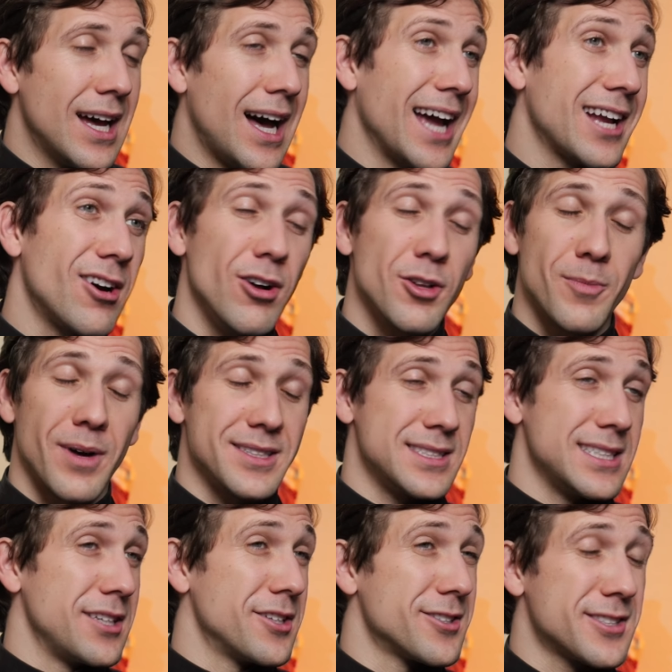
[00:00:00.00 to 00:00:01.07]
I called
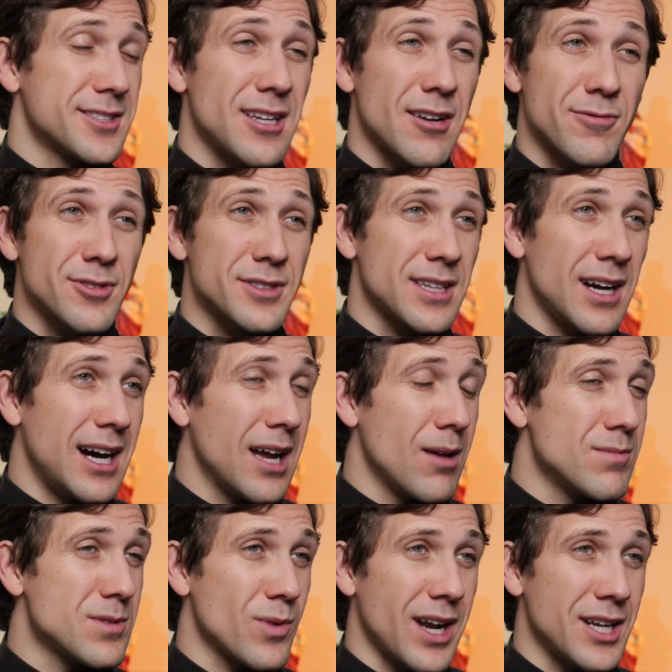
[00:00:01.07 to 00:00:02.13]
Monsignor several
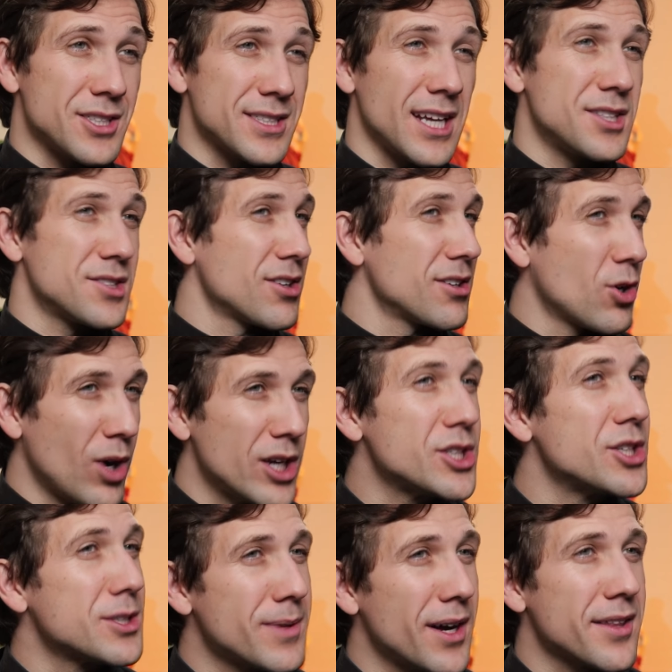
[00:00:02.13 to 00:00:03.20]
times when I just had certain
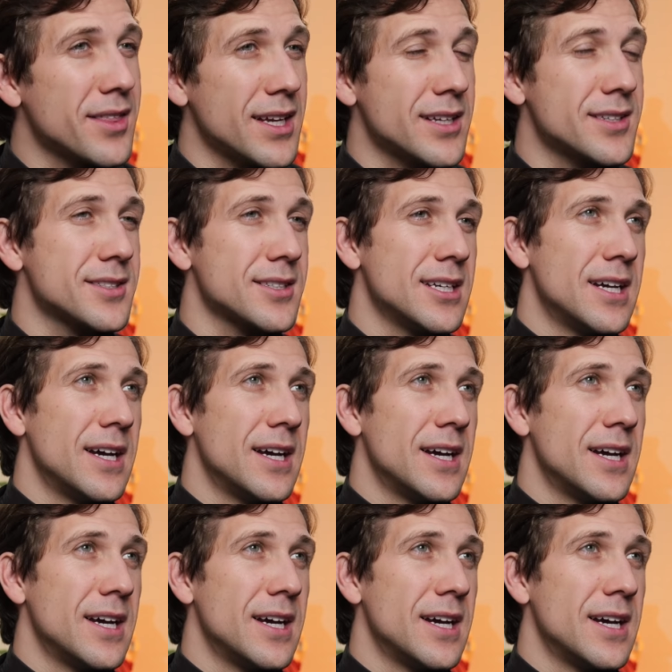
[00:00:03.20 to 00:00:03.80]
questions about things.